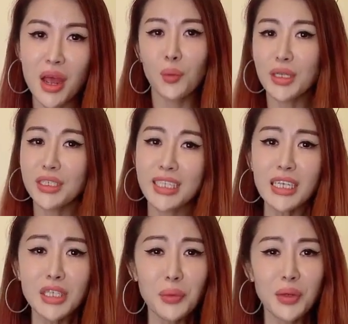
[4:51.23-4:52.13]
When you
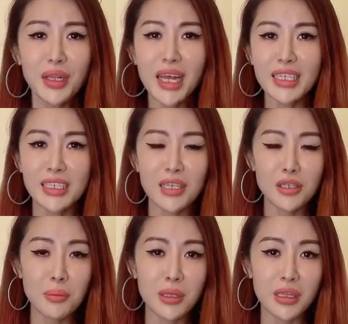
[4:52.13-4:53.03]
start to realize that
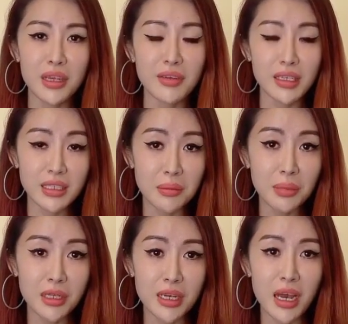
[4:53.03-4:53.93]
your belief is
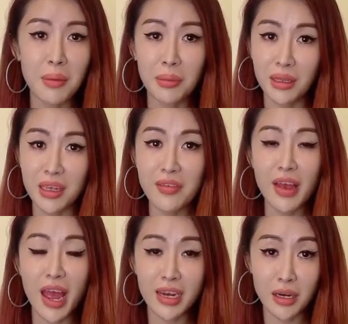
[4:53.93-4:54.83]
simply a belief
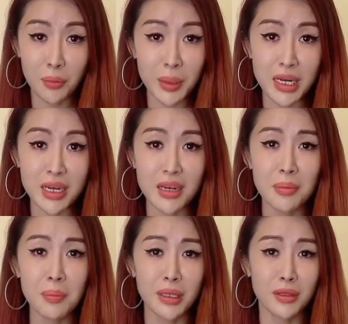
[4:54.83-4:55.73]
and an
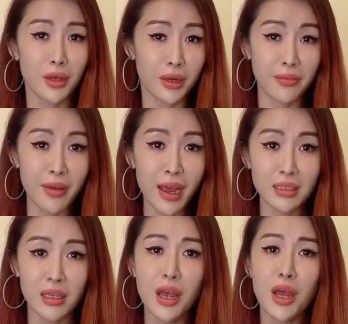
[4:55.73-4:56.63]
opinion but not a fact,